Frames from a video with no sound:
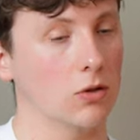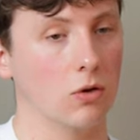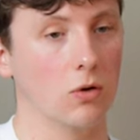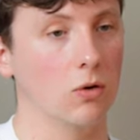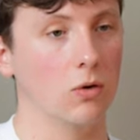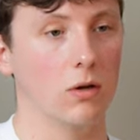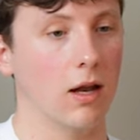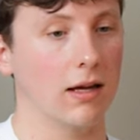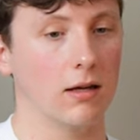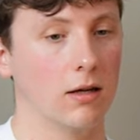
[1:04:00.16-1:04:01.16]
on a call,
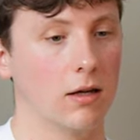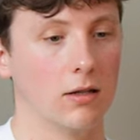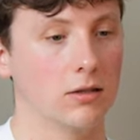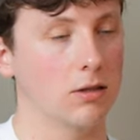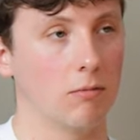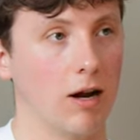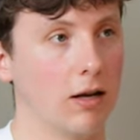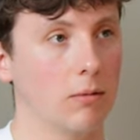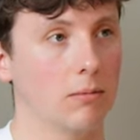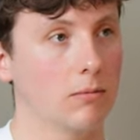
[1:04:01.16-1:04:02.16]
like some
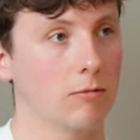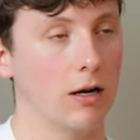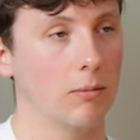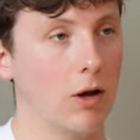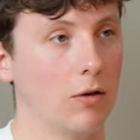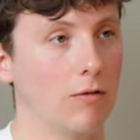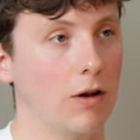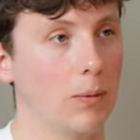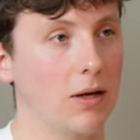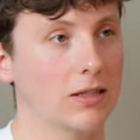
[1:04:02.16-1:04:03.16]
random girl in the
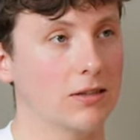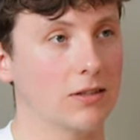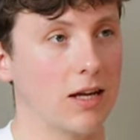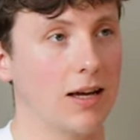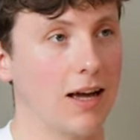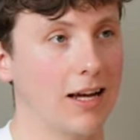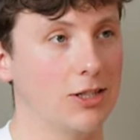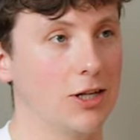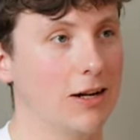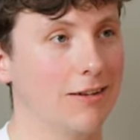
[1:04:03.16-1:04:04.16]
Philippines. I was like, hey,
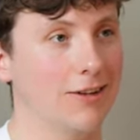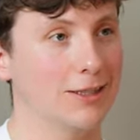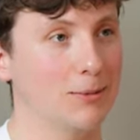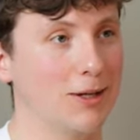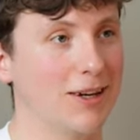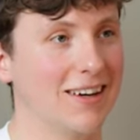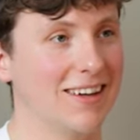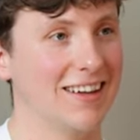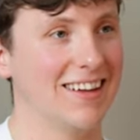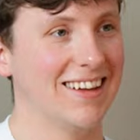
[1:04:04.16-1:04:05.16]
Sheila, nice to meet you.
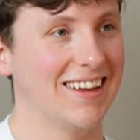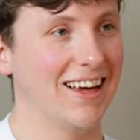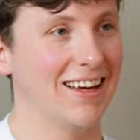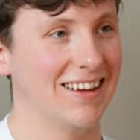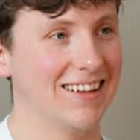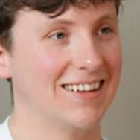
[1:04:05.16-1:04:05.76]
Yeah.